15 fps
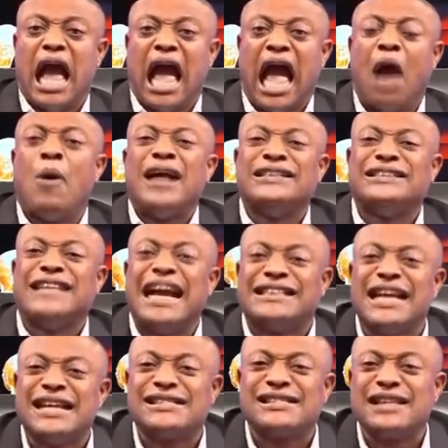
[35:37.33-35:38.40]
our
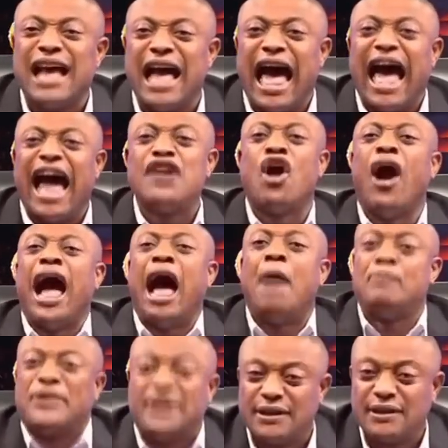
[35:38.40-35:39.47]
judges are not
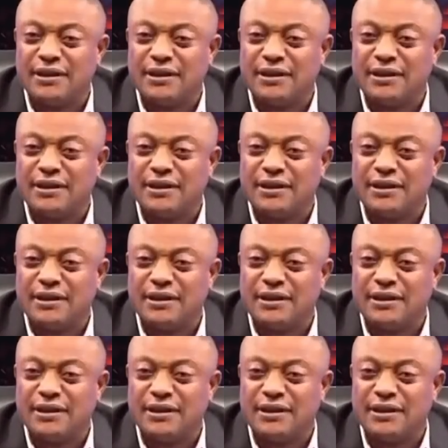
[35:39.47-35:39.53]
happy.